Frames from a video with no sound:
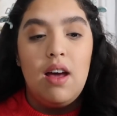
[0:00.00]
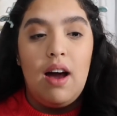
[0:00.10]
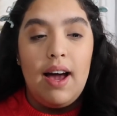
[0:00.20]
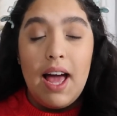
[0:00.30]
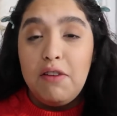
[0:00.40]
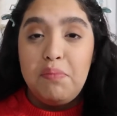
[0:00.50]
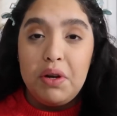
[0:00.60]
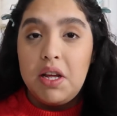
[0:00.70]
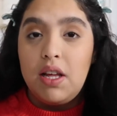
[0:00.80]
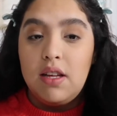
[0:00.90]
I have
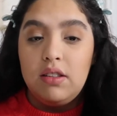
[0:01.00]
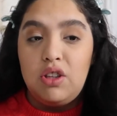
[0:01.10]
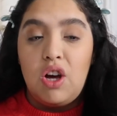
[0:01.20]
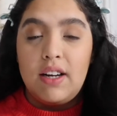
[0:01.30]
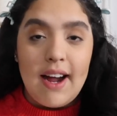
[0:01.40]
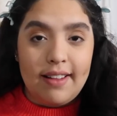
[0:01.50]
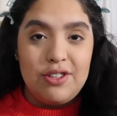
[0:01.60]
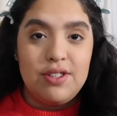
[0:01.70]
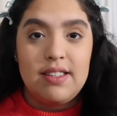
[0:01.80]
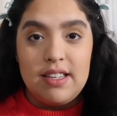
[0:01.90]
pretty long
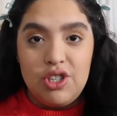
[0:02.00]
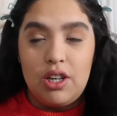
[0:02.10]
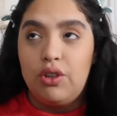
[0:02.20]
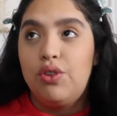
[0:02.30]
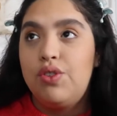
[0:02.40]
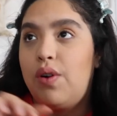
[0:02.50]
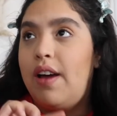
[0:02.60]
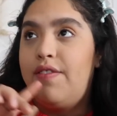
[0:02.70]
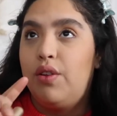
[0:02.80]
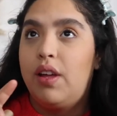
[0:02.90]
eyelashes in general, so I
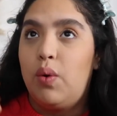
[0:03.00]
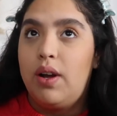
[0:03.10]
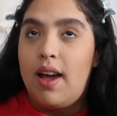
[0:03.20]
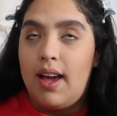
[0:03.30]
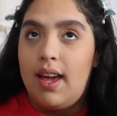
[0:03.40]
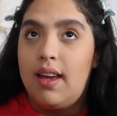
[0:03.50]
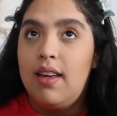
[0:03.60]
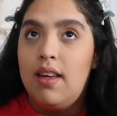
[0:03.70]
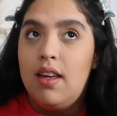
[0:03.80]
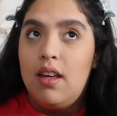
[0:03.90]
feel like when I
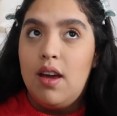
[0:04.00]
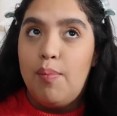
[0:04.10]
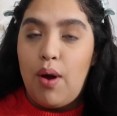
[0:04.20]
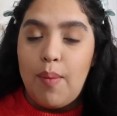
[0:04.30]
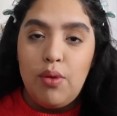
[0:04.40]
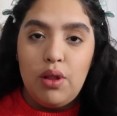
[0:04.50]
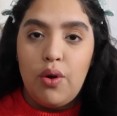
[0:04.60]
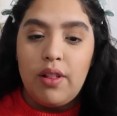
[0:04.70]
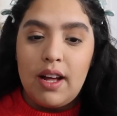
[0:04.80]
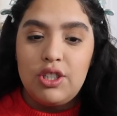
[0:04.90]
prime the
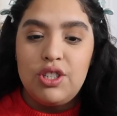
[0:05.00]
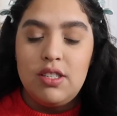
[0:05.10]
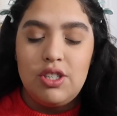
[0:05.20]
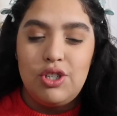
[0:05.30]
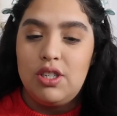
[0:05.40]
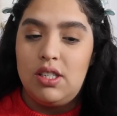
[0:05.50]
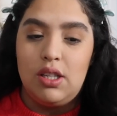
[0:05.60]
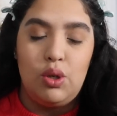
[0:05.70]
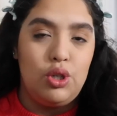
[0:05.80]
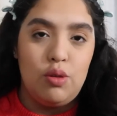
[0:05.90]
lower lashes it's just a
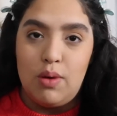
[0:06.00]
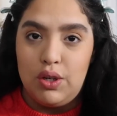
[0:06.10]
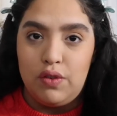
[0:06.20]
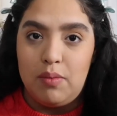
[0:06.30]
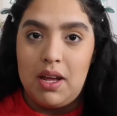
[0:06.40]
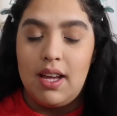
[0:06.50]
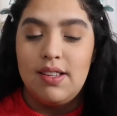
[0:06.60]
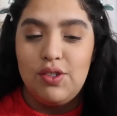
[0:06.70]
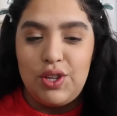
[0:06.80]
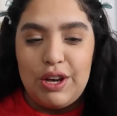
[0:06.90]
little too much for me,
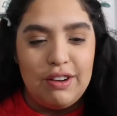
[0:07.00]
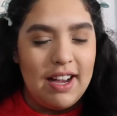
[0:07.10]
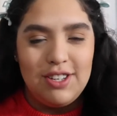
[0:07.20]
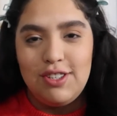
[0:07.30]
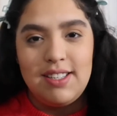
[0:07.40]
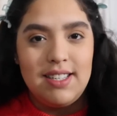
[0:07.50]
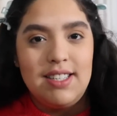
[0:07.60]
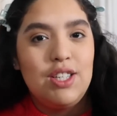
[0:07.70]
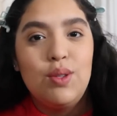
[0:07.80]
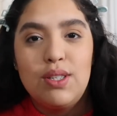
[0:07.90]
so I just tend to
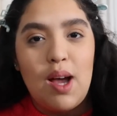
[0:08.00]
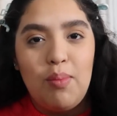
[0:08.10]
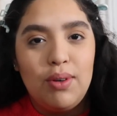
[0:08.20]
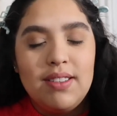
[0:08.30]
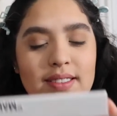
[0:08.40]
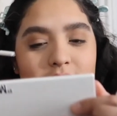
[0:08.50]
do the top ones.